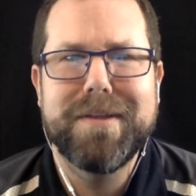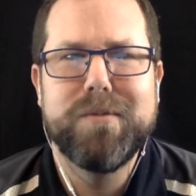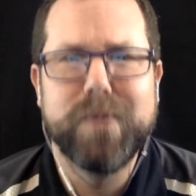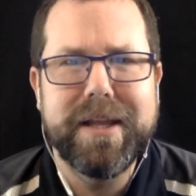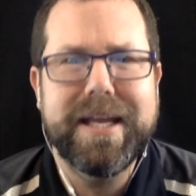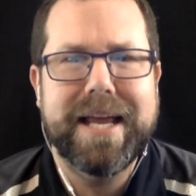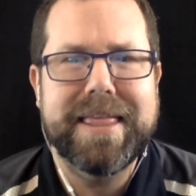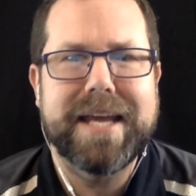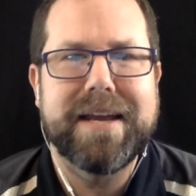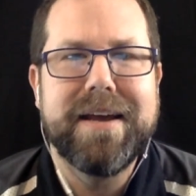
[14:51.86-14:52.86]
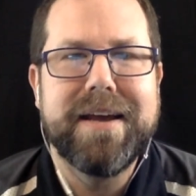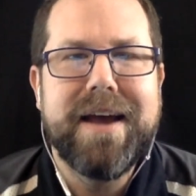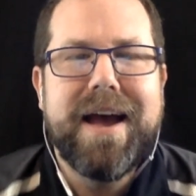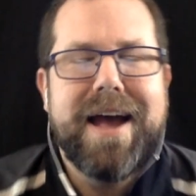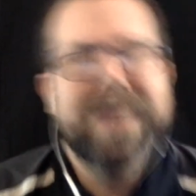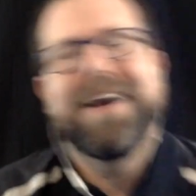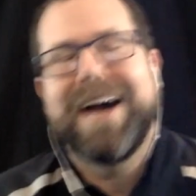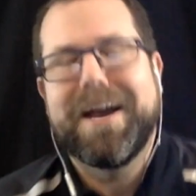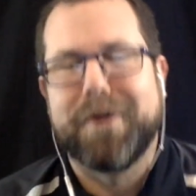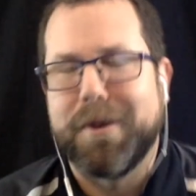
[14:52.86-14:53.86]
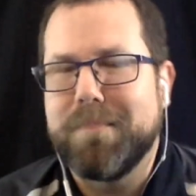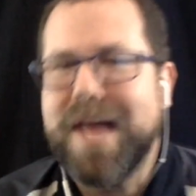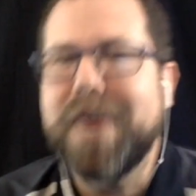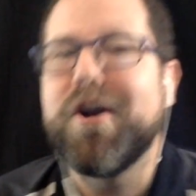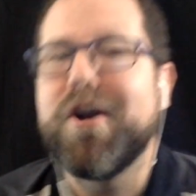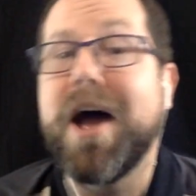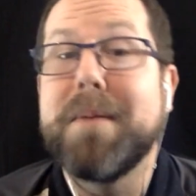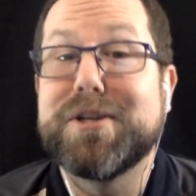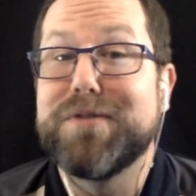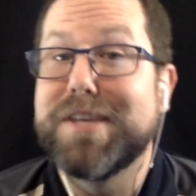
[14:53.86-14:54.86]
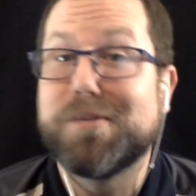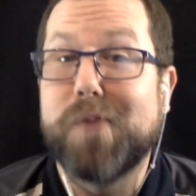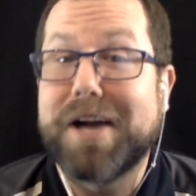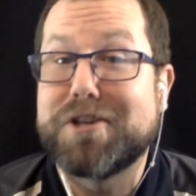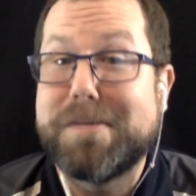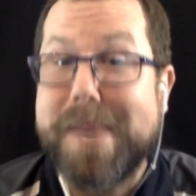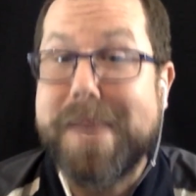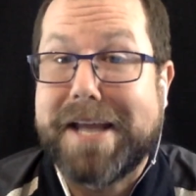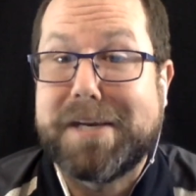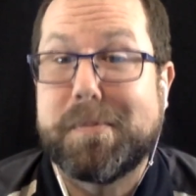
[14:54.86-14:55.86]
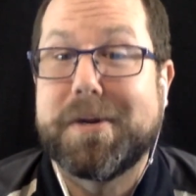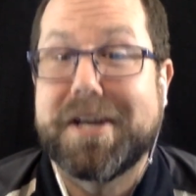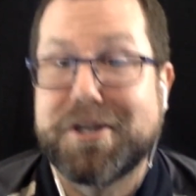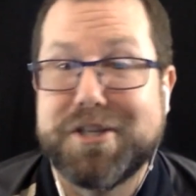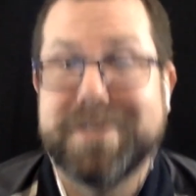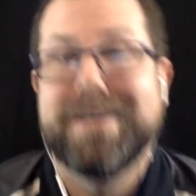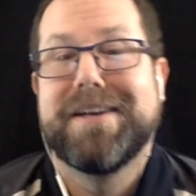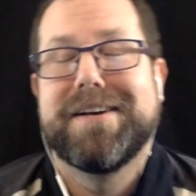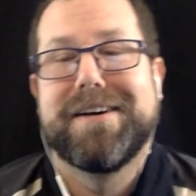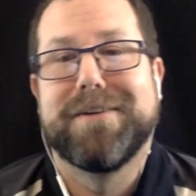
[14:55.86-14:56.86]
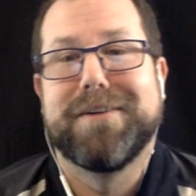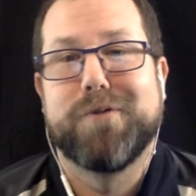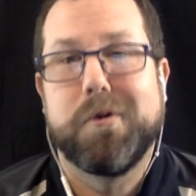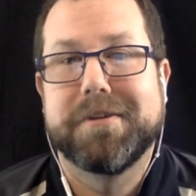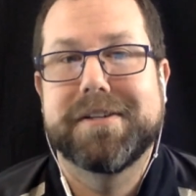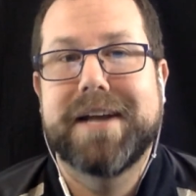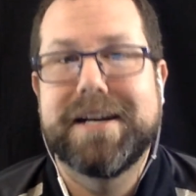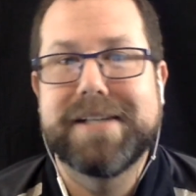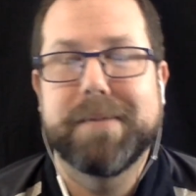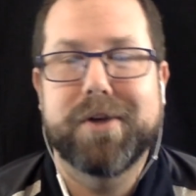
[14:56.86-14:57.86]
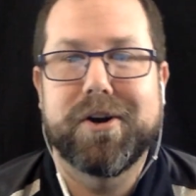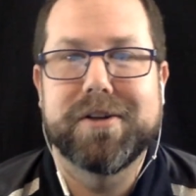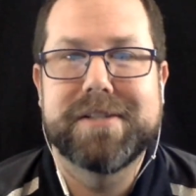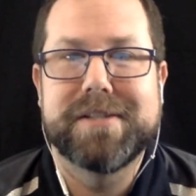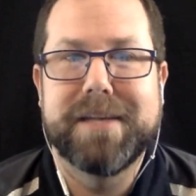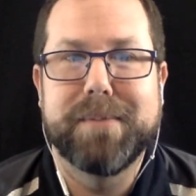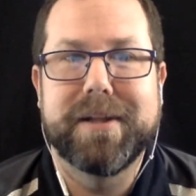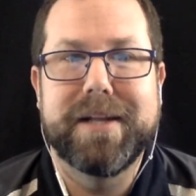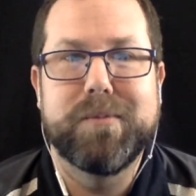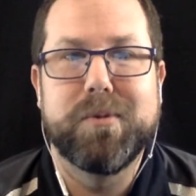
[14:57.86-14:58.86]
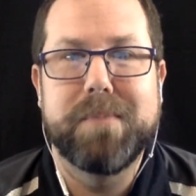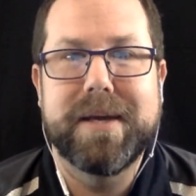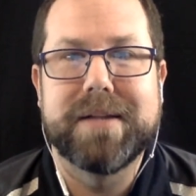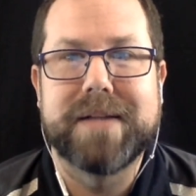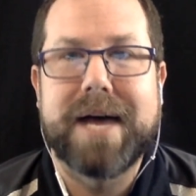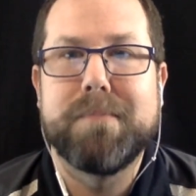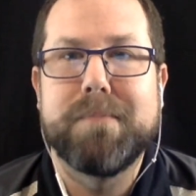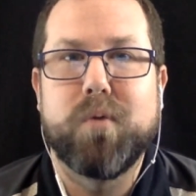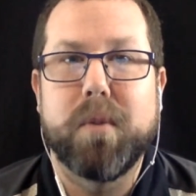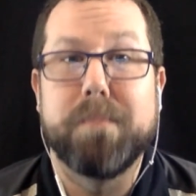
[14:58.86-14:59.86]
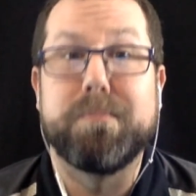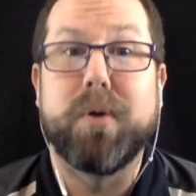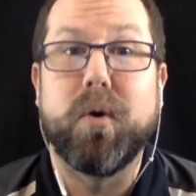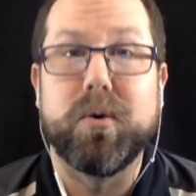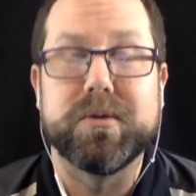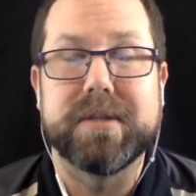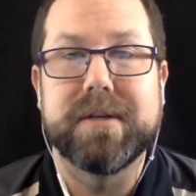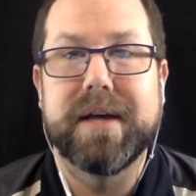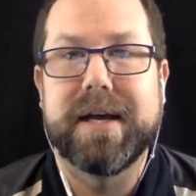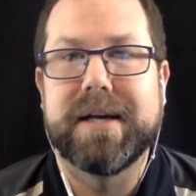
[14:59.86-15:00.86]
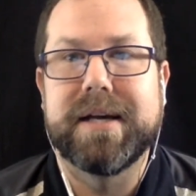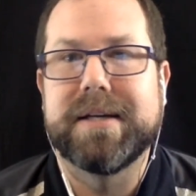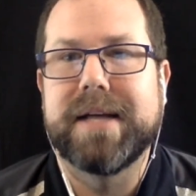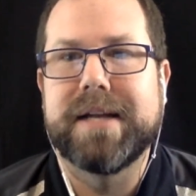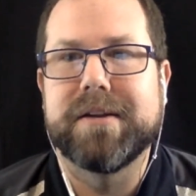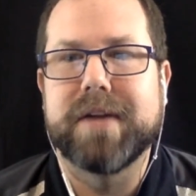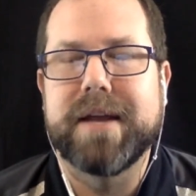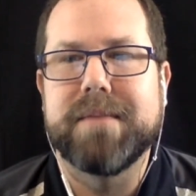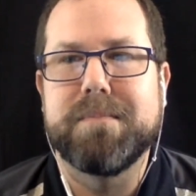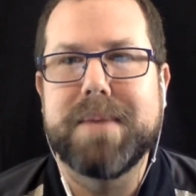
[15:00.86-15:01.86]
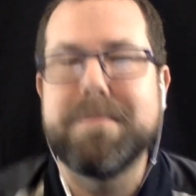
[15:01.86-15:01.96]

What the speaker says: really, I think, I don't know. I don't know how much of this will actually make it to production. Of course, concept cars typically will be a lot more bold and be